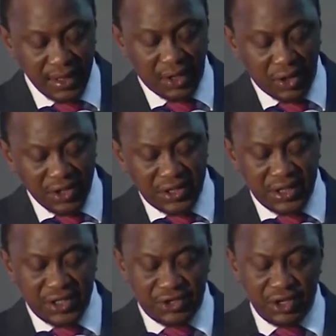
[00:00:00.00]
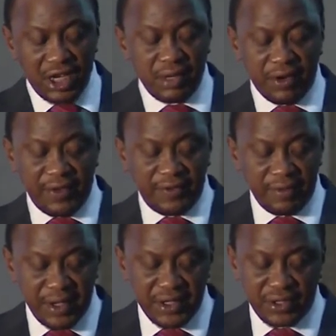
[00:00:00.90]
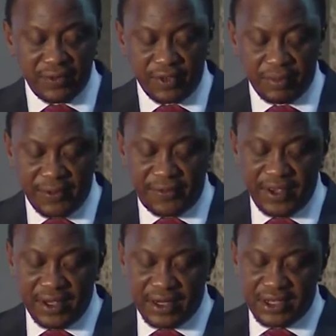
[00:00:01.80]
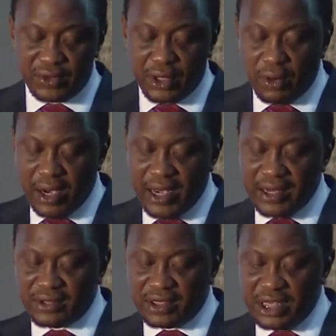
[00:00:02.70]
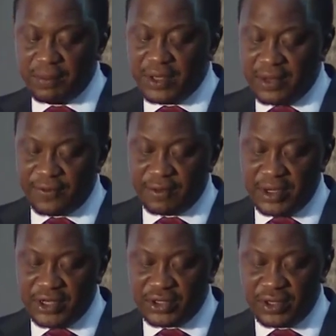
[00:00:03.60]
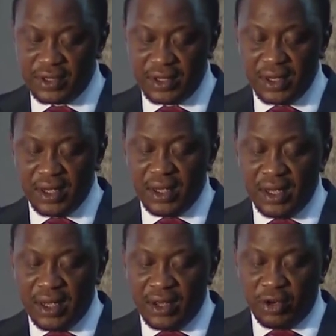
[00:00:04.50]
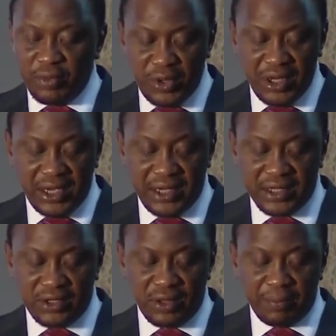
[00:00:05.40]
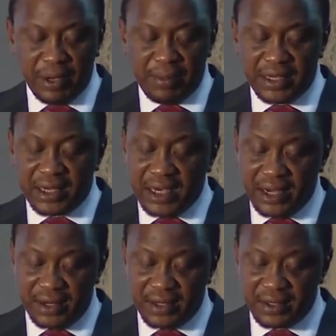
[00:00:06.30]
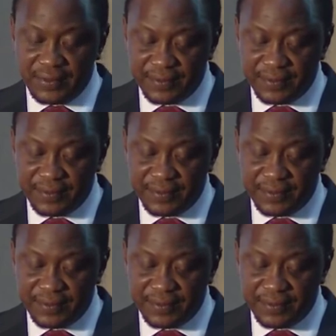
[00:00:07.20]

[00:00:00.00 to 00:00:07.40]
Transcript: A constant stream of information from the field is required to keep the information communicated to the public current.